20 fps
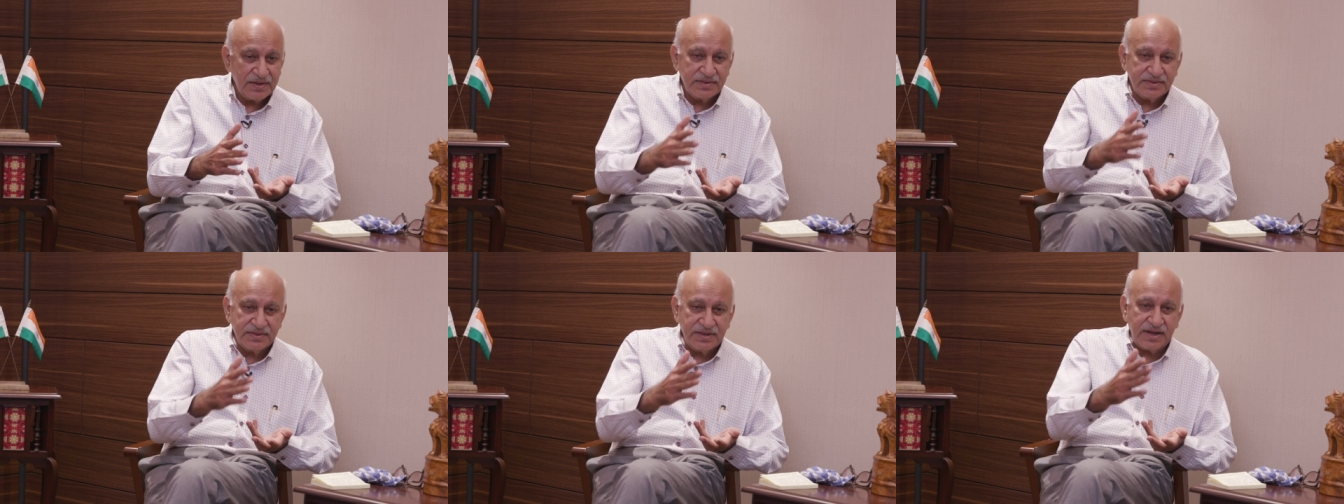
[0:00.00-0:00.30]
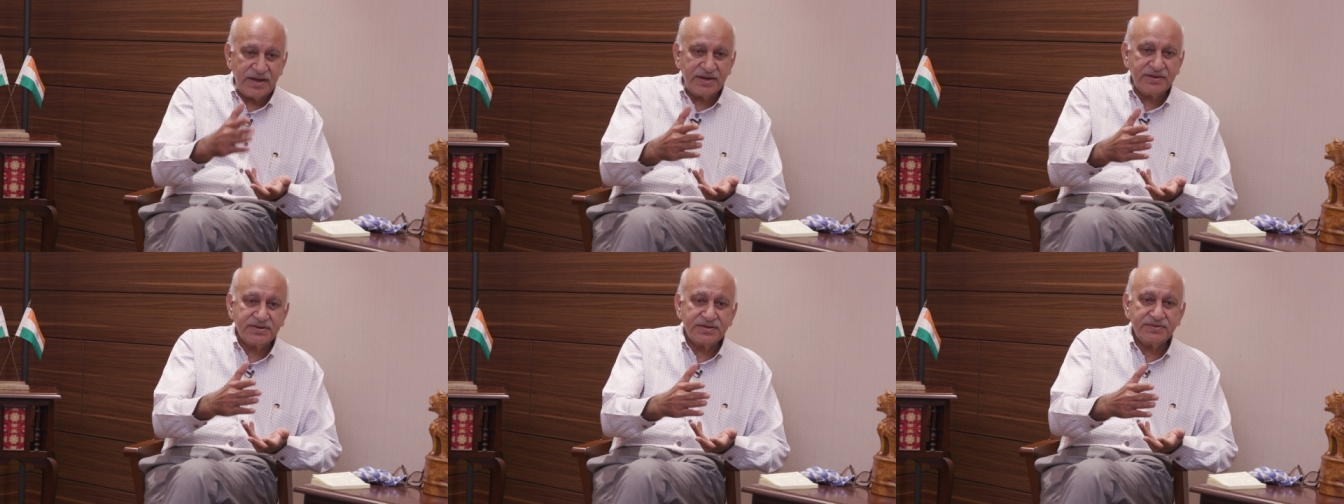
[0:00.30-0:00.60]

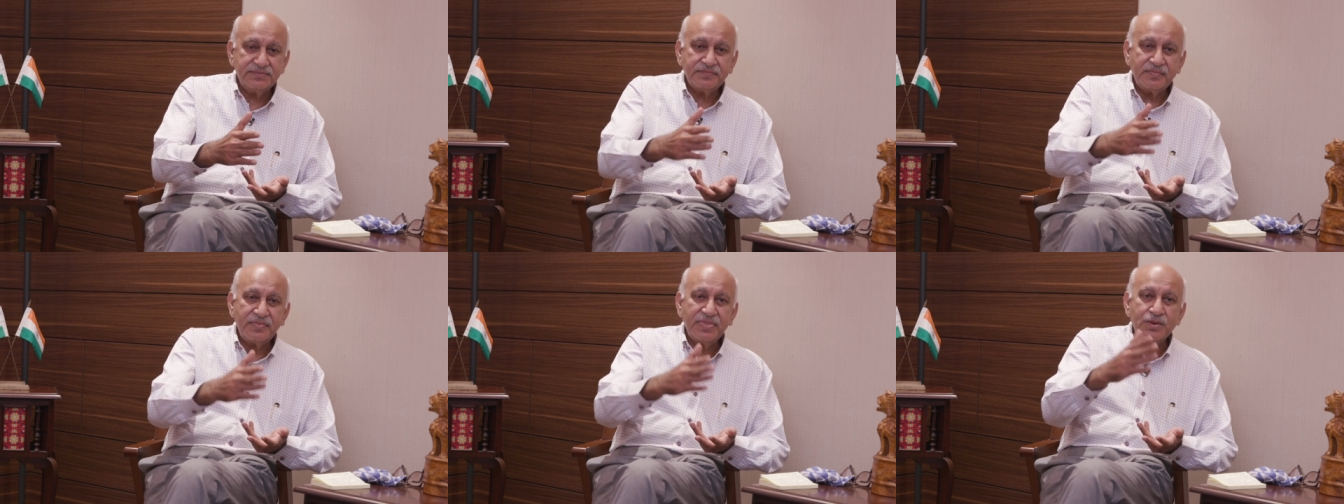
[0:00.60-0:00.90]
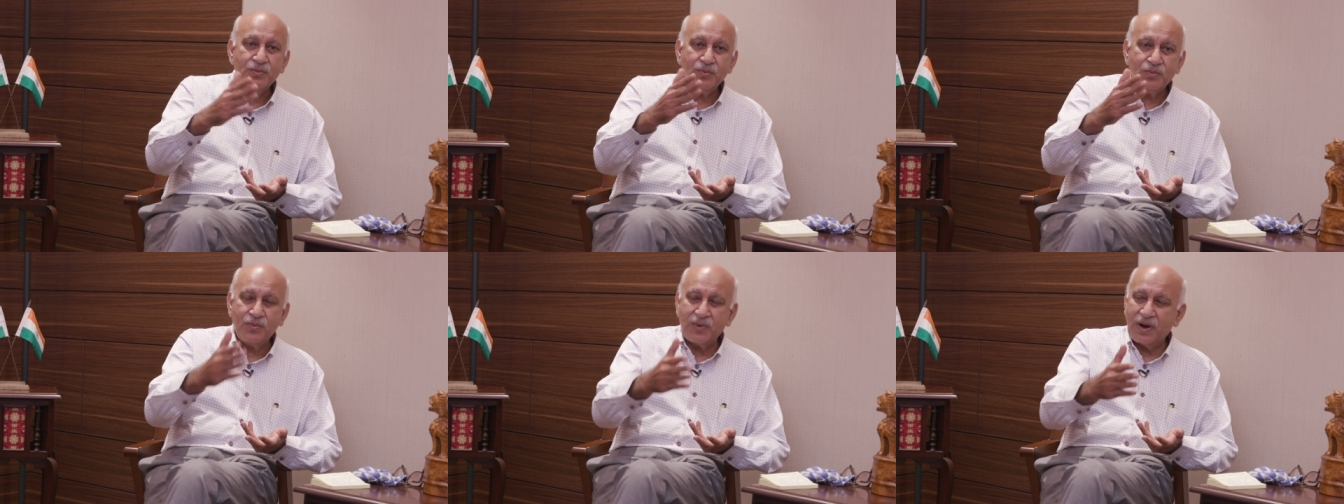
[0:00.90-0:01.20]
that
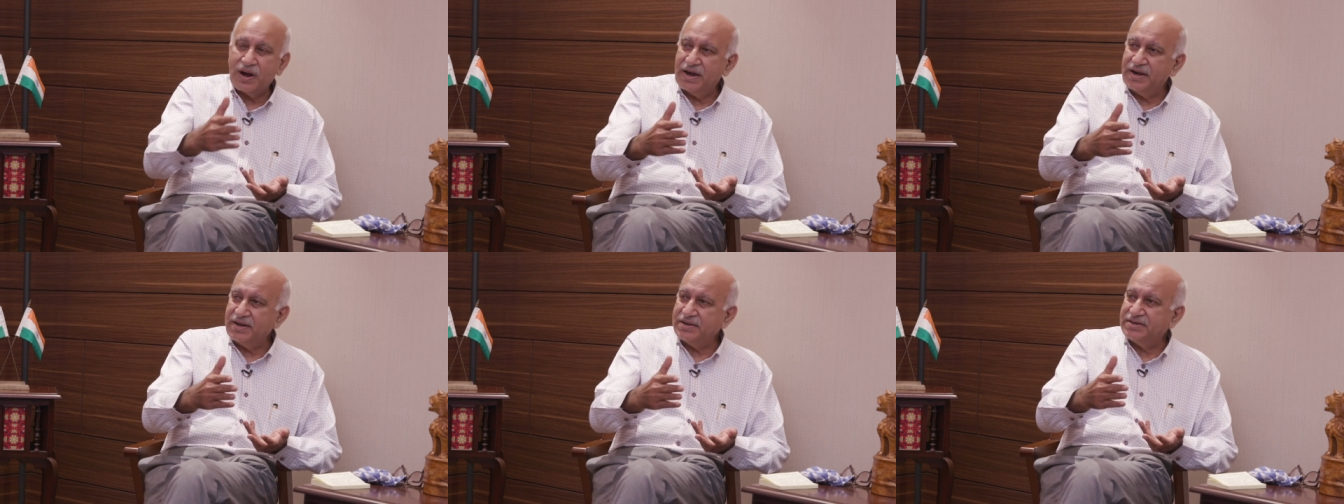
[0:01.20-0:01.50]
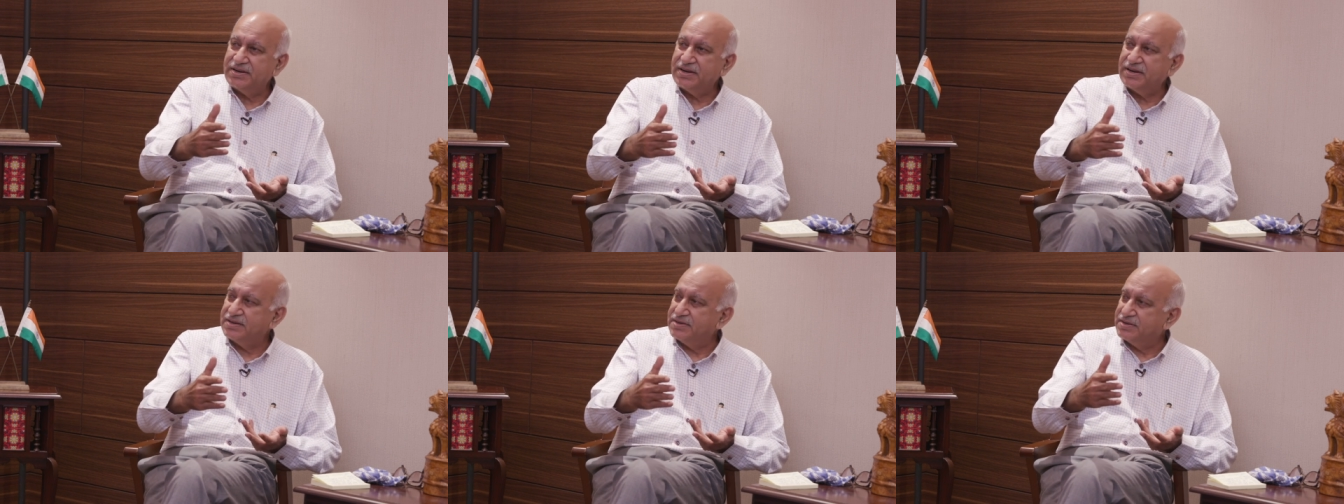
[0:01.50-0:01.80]
why
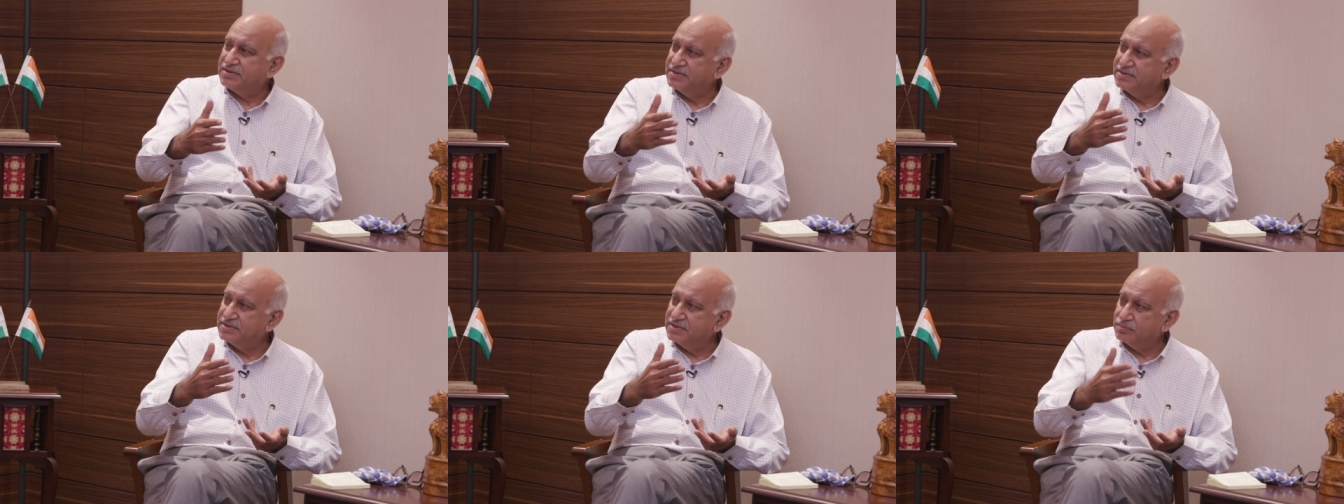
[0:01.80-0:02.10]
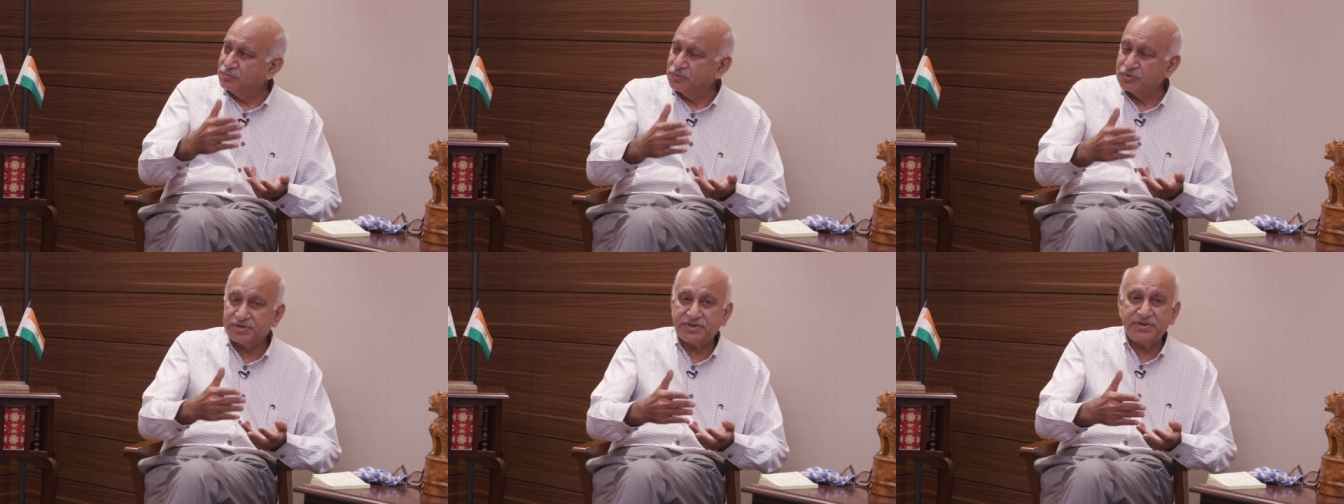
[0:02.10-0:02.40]
did the
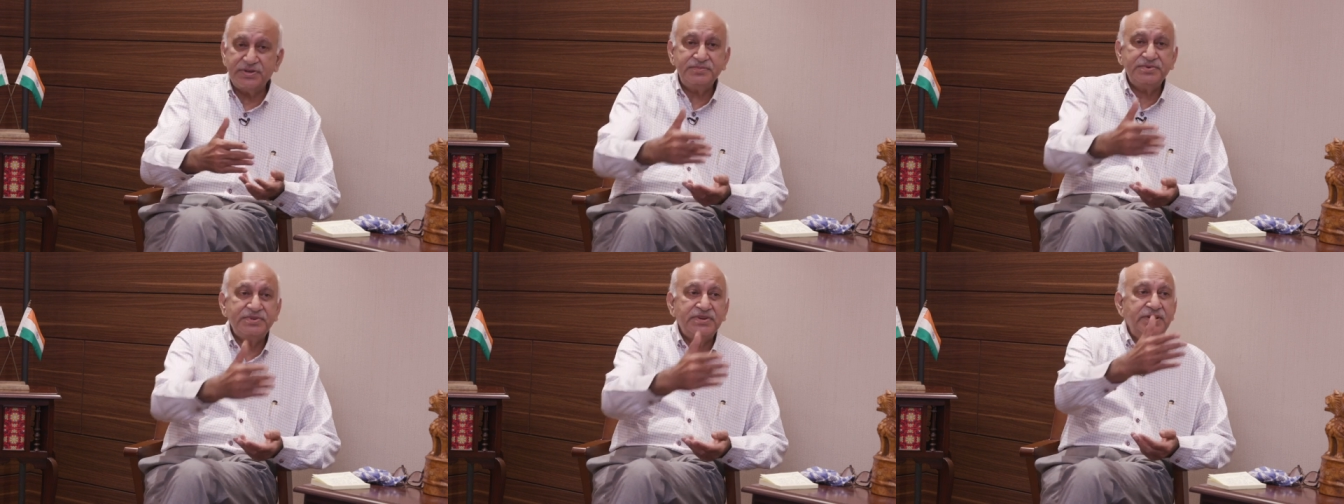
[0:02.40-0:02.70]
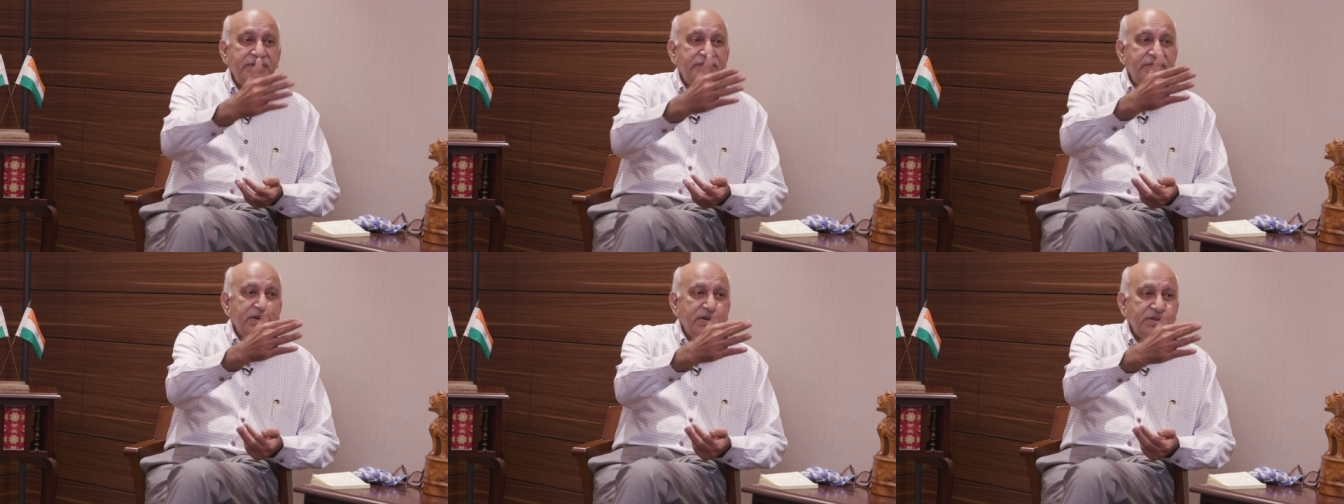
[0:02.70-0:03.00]
Muslims
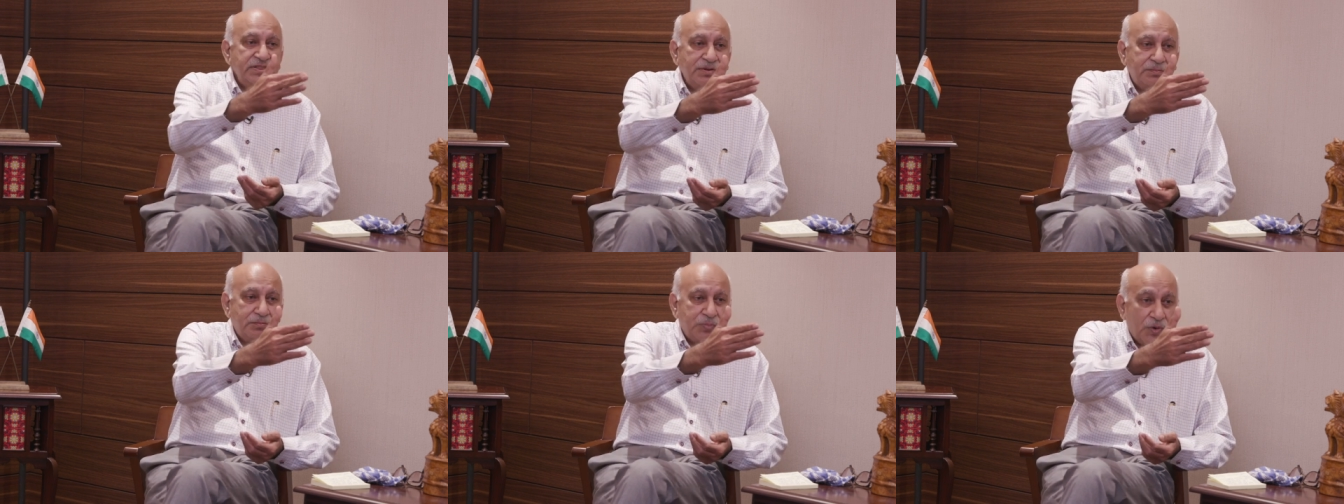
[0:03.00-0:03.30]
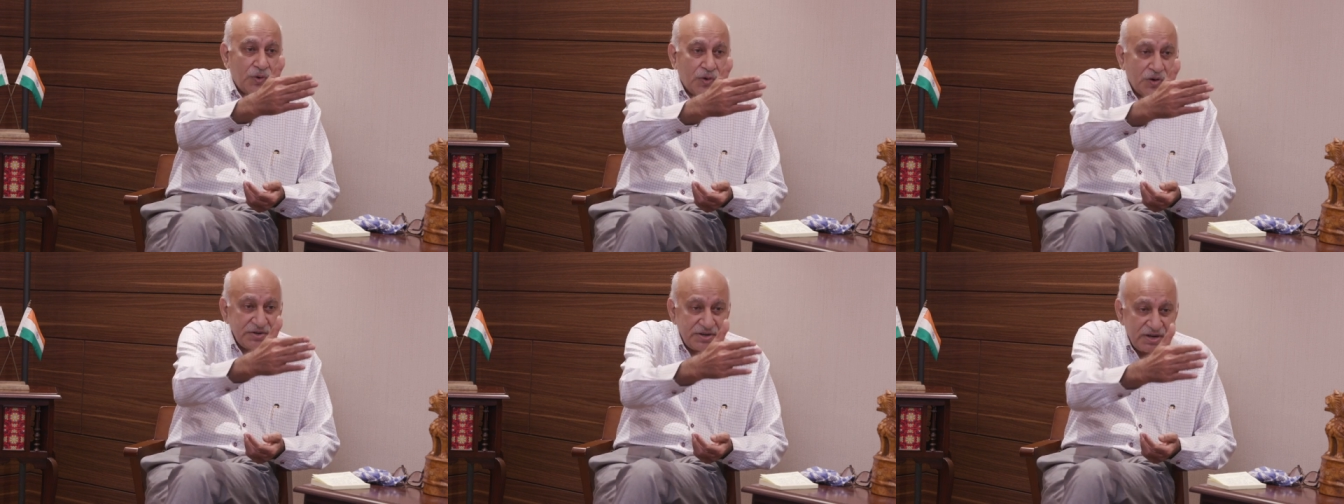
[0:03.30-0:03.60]
living in the
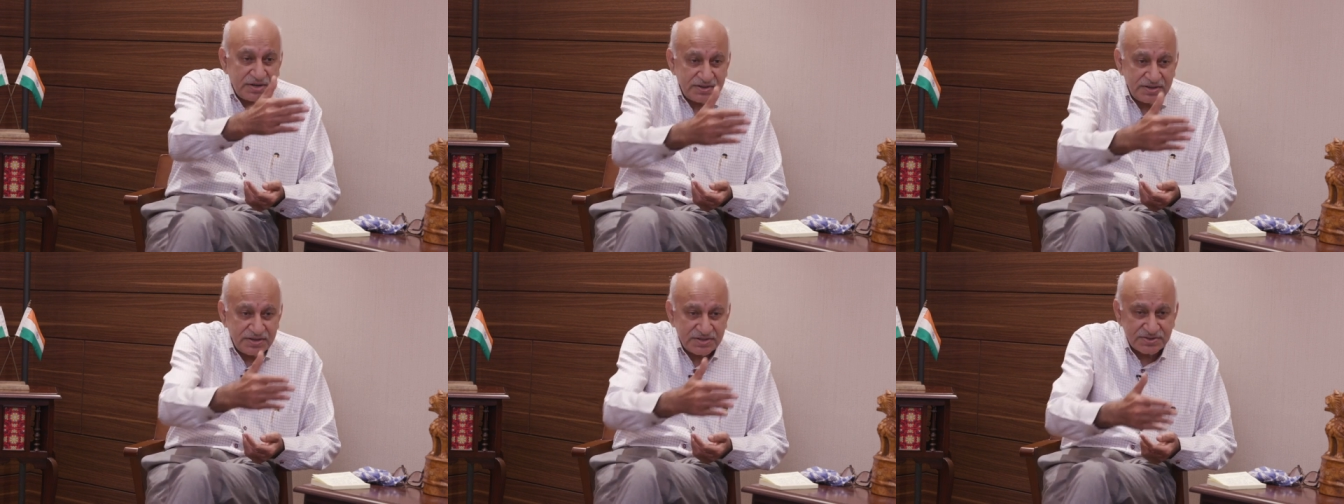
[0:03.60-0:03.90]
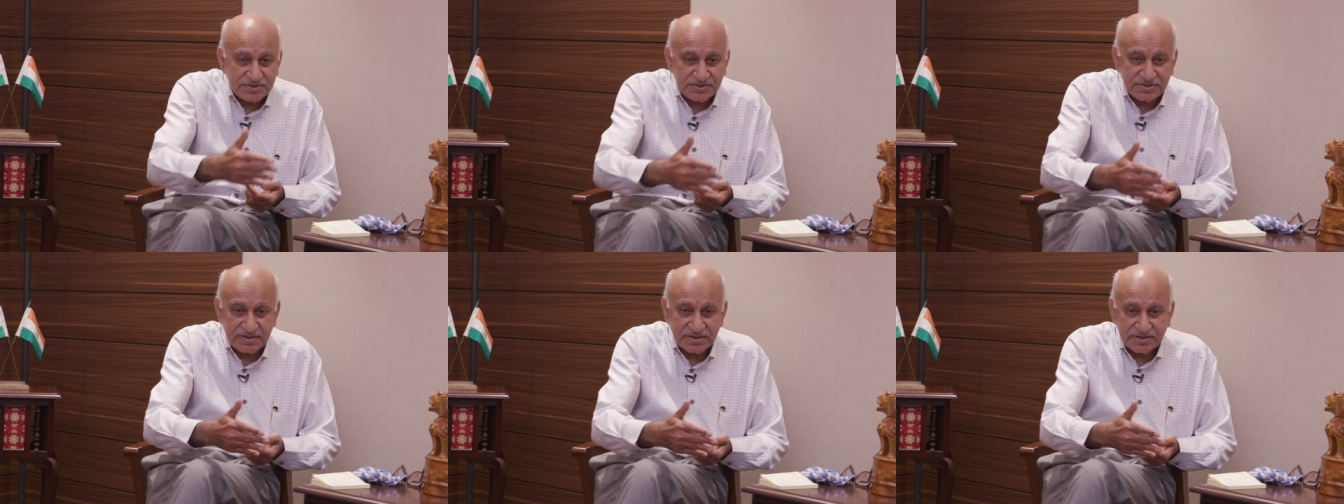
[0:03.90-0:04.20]
border
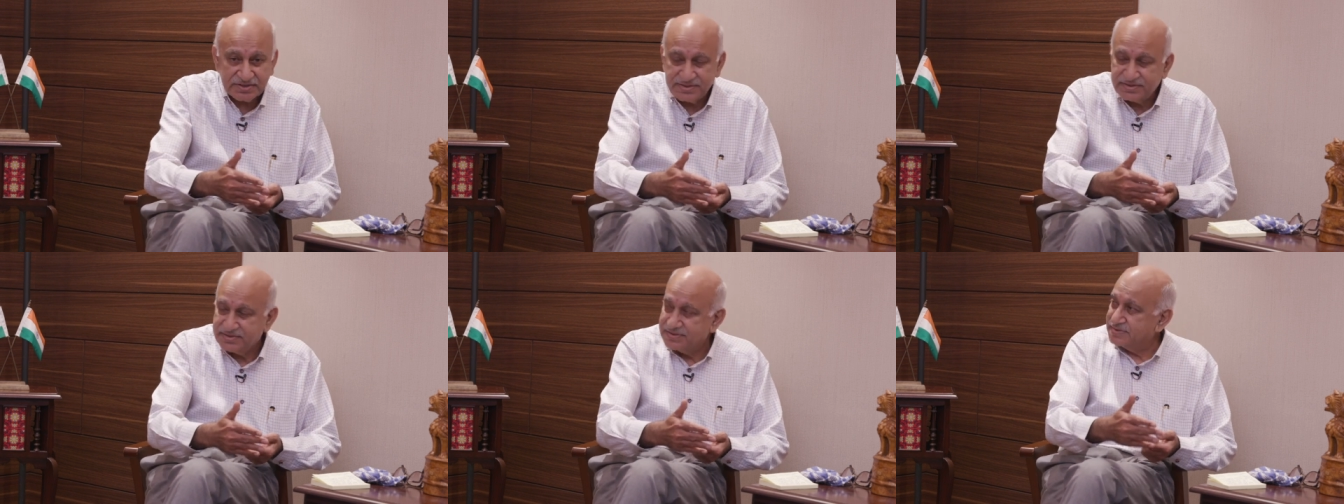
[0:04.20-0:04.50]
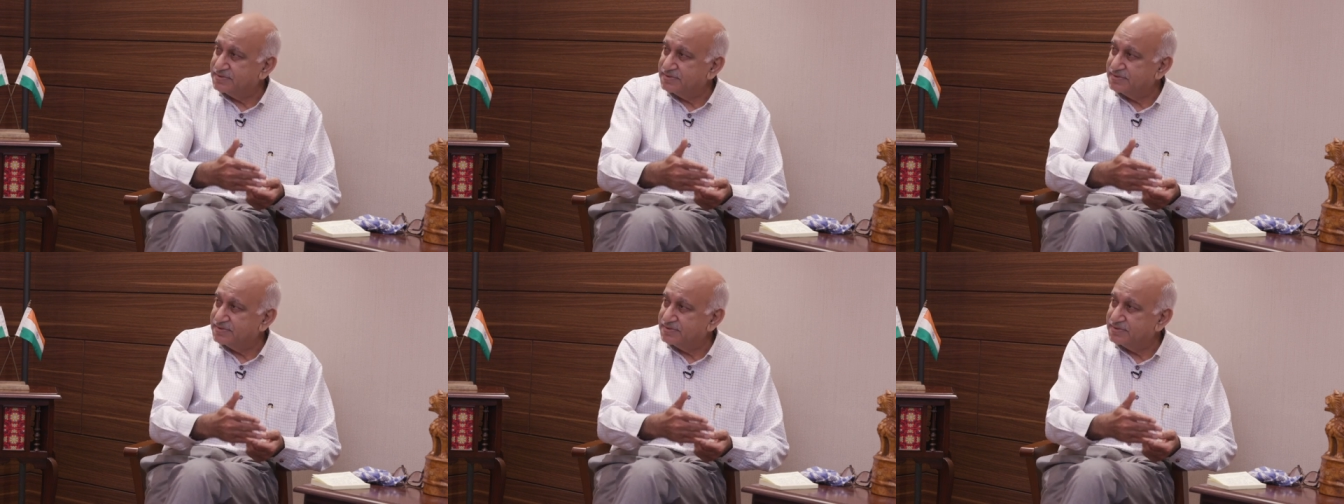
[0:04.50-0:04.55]
districts